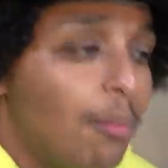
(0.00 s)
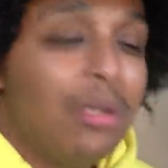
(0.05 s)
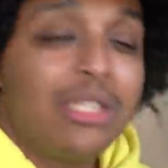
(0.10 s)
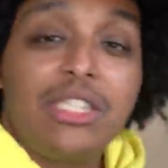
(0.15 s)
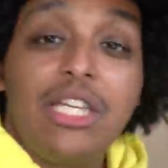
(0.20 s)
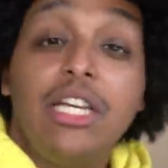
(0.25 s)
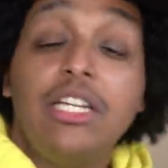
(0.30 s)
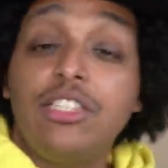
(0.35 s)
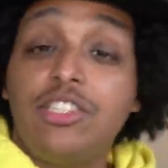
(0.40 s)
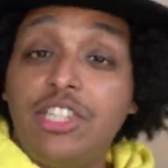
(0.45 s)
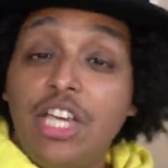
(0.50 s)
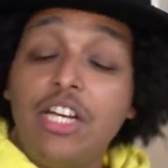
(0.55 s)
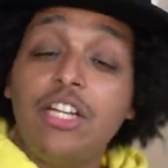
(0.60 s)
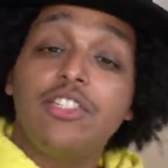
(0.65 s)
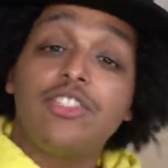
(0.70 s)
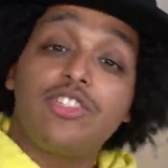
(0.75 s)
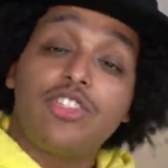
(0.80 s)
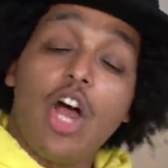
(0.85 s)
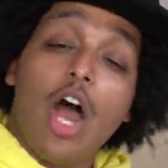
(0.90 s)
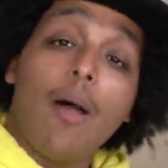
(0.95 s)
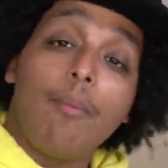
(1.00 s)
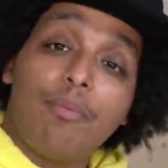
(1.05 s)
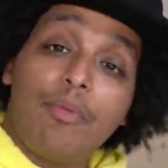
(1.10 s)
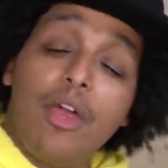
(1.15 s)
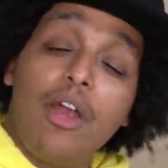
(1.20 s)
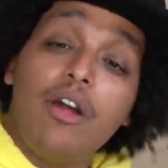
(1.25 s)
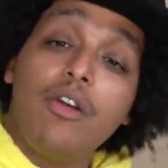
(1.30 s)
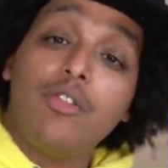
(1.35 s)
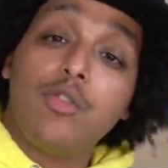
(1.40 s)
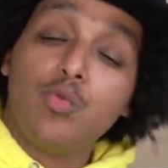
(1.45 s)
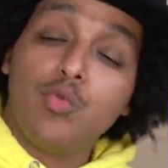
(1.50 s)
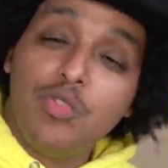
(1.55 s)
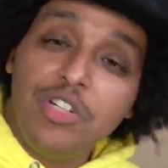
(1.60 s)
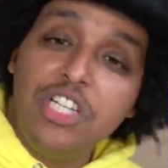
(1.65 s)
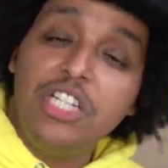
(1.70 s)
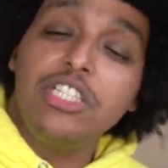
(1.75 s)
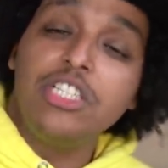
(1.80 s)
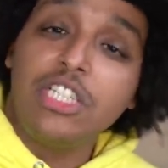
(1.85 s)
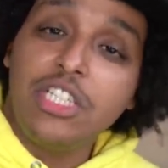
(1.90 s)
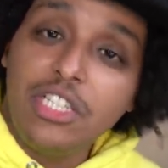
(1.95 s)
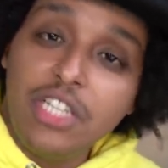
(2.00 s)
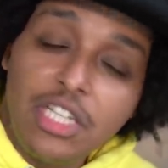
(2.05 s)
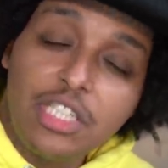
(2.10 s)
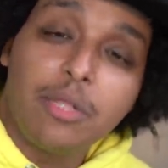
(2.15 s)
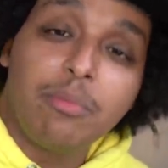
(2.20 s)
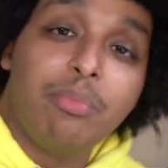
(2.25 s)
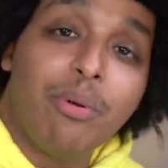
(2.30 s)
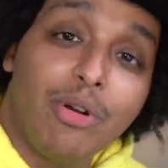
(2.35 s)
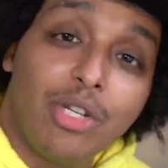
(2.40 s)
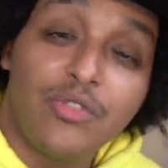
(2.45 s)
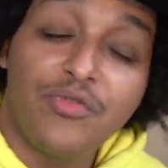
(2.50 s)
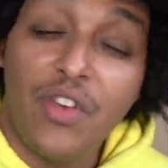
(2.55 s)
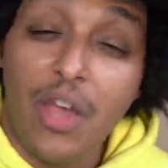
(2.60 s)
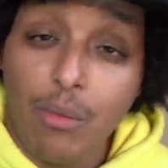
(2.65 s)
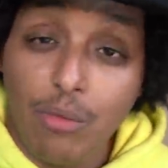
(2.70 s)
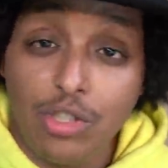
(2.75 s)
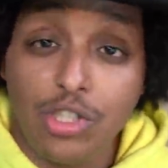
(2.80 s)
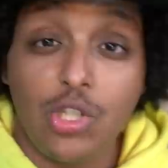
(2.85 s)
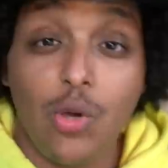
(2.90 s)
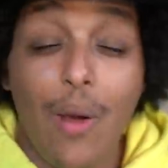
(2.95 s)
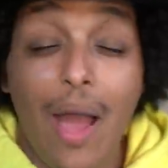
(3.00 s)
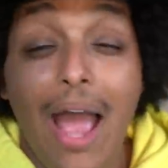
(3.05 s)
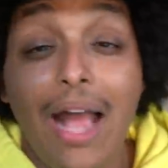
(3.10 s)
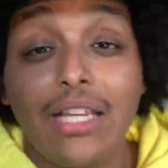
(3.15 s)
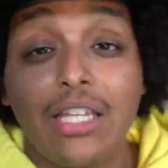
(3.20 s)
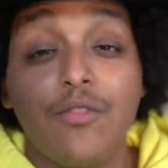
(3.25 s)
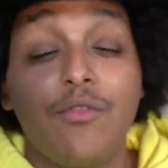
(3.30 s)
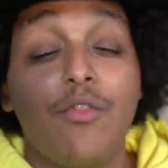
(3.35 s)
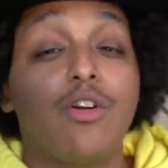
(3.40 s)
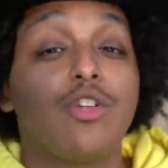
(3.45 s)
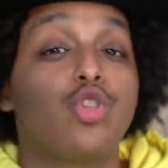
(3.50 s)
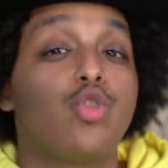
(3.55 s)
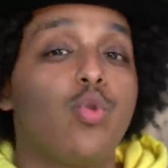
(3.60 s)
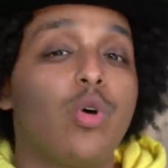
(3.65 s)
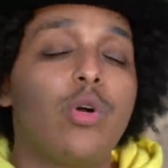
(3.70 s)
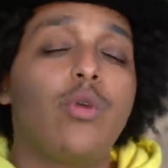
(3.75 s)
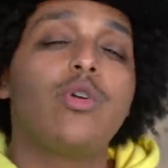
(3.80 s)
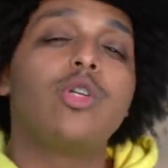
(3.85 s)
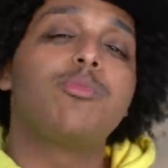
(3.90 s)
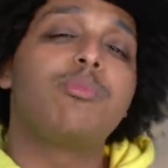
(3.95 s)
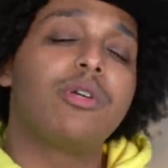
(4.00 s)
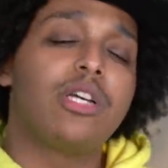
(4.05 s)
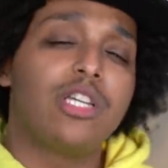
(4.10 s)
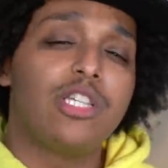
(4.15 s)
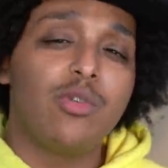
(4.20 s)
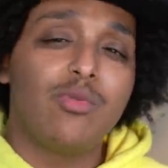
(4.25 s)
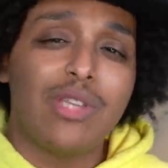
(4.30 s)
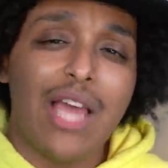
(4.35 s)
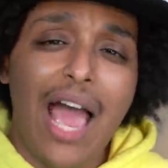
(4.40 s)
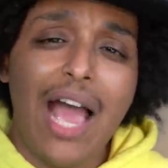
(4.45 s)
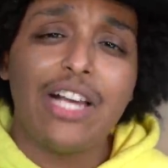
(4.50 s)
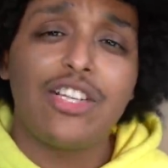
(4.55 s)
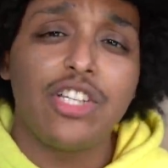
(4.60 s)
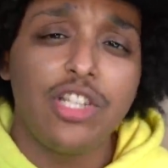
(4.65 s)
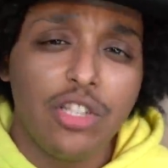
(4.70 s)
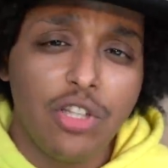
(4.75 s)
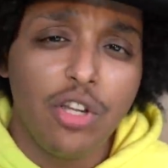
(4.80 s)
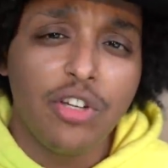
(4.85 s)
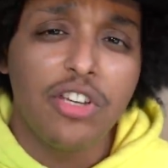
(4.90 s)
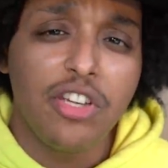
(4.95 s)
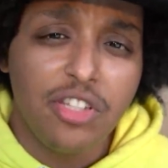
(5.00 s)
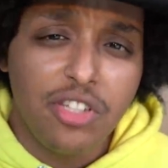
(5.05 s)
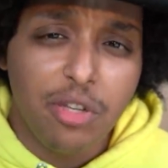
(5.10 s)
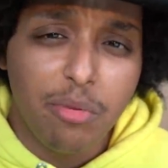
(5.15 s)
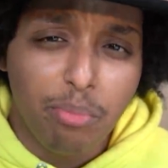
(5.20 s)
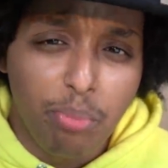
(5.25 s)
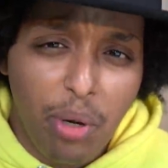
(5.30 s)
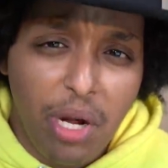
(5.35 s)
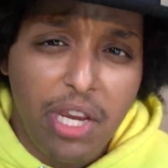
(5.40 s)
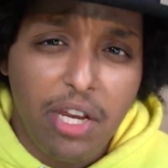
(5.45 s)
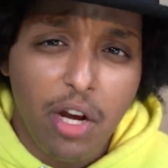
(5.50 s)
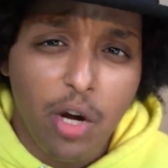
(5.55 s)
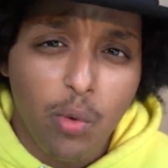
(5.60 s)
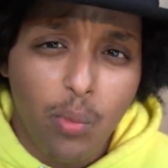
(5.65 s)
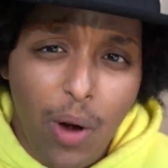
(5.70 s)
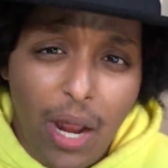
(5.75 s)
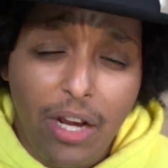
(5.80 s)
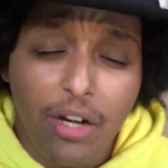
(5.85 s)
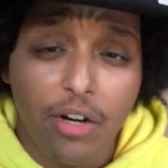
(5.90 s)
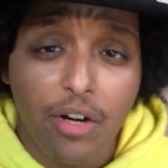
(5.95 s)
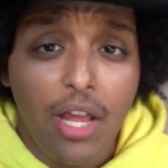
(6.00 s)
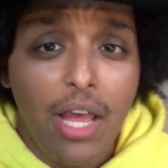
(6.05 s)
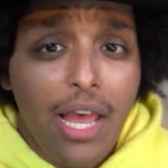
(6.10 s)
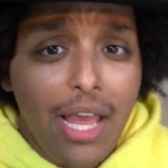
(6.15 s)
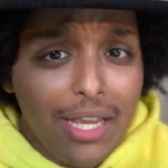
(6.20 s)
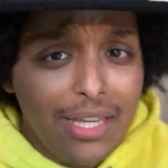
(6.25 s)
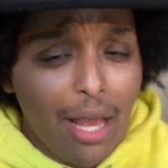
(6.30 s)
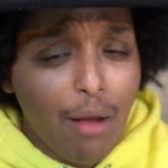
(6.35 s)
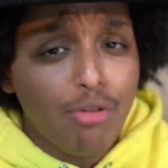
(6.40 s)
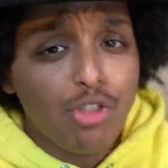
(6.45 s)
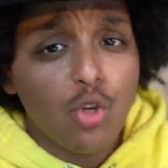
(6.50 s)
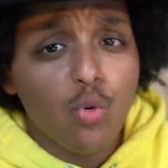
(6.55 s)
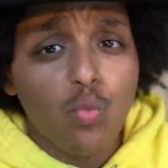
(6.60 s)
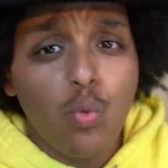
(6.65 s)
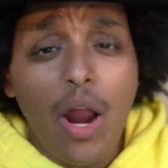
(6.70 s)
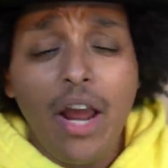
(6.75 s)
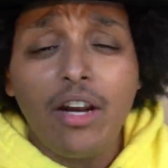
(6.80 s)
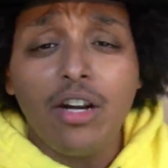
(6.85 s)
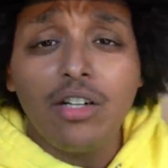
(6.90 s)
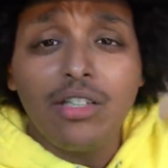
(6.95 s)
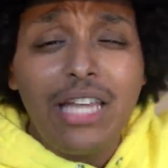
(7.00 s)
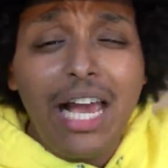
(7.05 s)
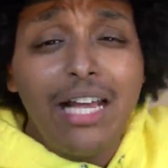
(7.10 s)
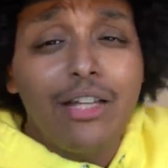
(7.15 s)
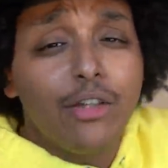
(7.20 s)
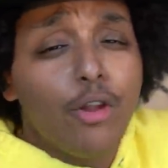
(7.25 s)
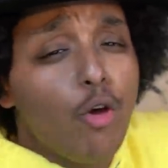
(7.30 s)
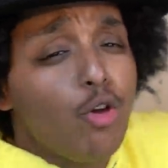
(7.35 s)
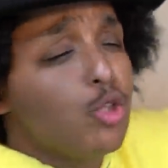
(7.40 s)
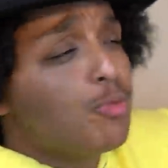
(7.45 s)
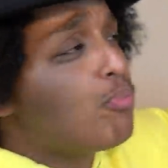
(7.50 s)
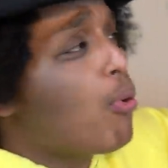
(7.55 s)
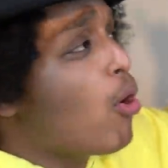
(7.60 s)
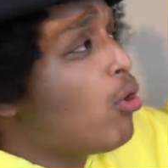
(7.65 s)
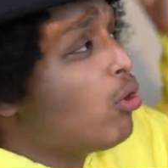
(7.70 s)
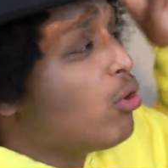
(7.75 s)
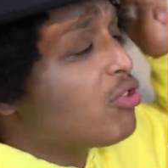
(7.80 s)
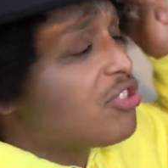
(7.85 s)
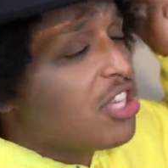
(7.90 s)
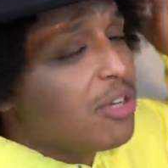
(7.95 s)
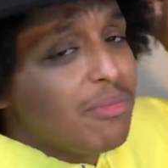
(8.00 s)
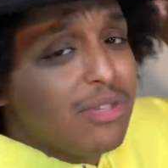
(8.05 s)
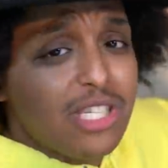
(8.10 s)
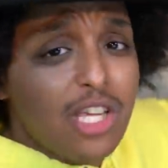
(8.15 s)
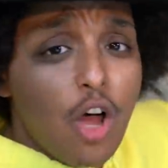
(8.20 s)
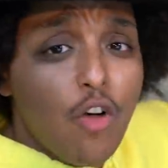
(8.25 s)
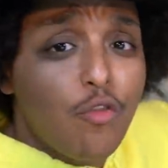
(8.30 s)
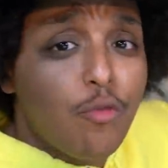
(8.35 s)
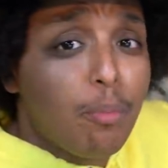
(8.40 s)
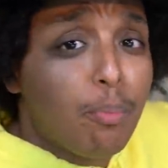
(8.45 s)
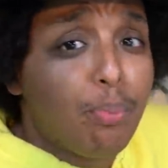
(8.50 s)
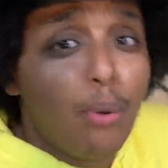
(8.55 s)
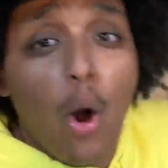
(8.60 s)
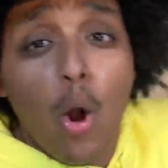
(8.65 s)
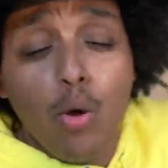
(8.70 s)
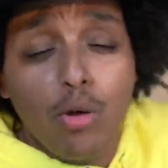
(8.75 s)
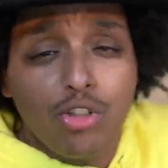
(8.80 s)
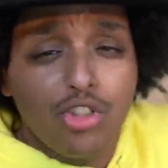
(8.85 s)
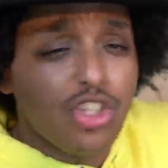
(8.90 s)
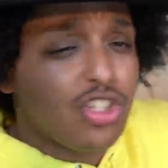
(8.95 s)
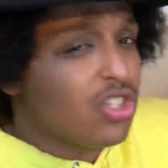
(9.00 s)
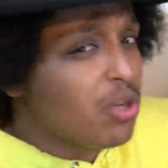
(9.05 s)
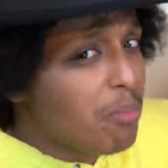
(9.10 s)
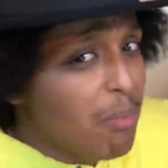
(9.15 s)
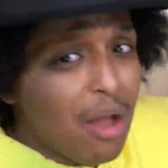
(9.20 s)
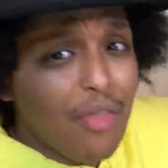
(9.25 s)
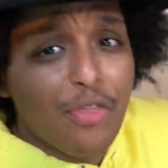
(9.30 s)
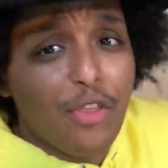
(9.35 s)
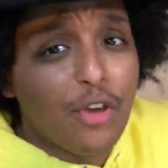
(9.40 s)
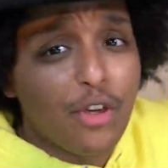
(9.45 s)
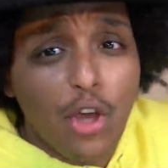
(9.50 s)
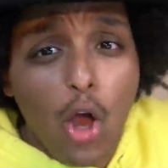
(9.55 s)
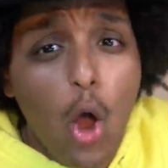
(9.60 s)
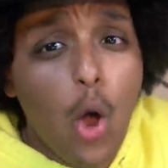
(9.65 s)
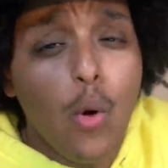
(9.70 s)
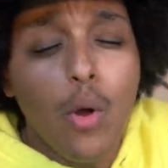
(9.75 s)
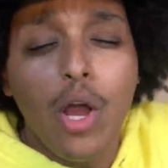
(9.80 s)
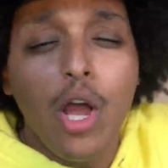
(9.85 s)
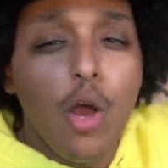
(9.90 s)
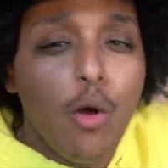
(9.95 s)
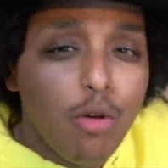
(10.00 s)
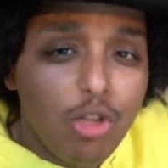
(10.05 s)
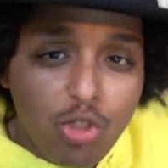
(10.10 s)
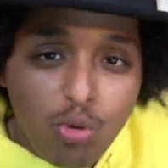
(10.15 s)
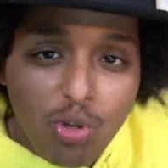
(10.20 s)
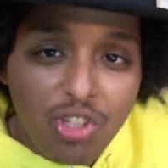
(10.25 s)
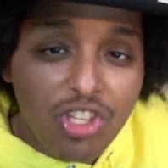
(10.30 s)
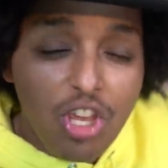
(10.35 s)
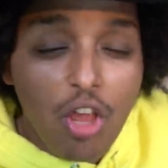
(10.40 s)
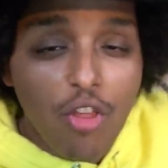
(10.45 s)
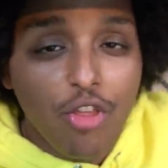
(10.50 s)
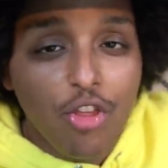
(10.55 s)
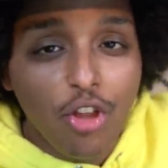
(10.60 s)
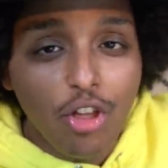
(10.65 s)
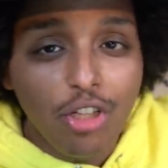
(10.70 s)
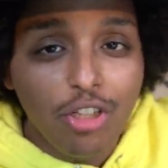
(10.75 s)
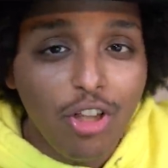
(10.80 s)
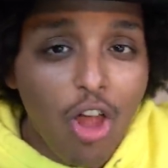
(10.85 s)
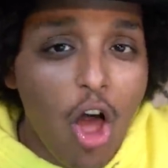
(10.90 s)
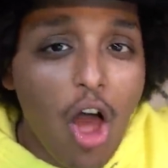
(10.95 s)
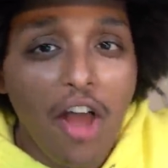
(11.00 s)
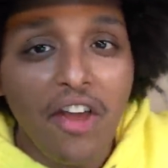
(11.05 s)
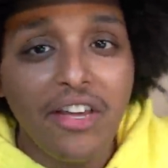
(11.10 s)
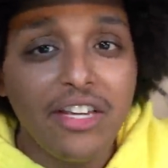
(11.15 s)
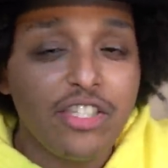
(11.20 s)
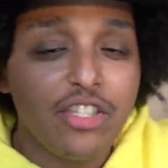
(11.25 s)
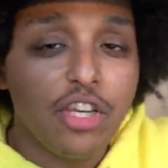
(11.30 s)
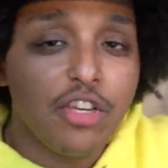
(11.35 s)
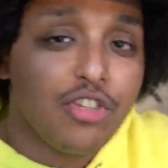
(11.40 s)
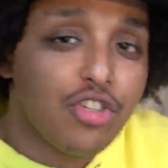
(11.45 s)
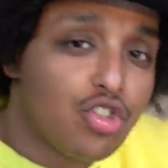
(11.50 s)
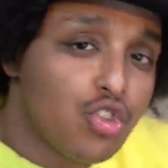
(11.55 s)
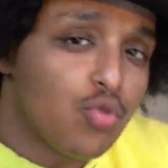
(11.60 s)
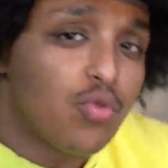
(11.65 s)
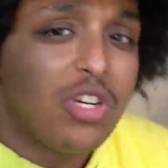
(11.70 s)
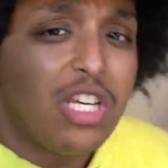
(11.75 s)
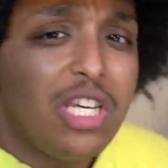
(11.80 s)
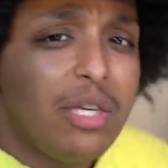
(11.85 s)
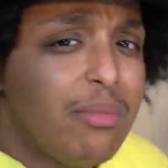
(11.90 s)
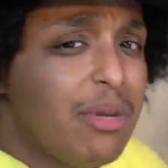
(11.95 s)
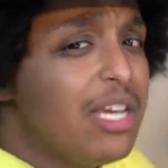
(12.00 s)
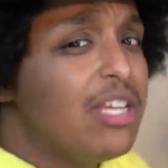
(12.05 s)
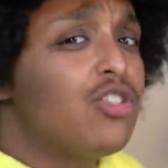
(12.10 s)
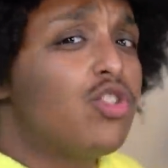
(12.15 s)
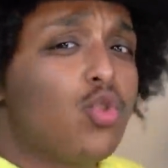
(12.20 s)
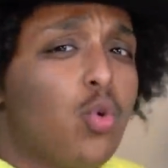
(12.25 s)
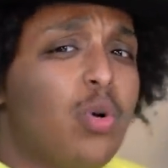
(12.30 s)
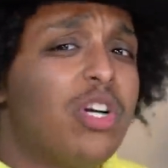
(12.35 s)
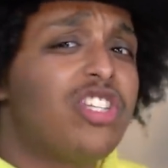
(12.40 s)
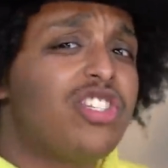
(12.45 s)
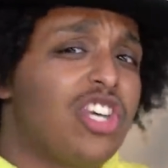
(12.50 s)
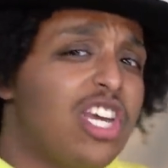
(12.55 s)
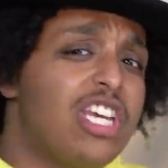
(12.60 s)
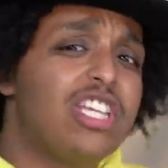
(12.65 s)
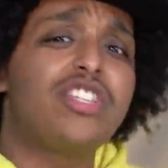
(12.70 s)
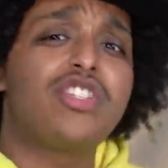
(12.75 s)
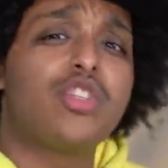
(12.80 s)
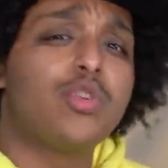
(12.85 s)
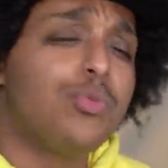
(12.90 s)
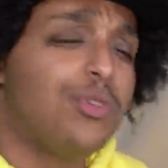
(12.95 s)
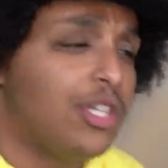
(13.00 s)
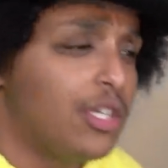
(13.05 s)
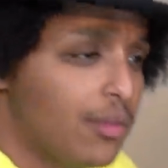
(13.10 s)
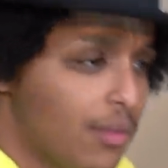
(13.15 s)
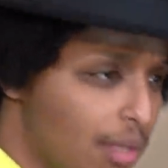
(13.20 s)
But things didn't stop there. The reason Nick the Bulls Fan was so active on Twitter is because he was actually looking to break a record. And that was a record that Los Polos himself broke just a month ago, which was the longest stream in Twitch history.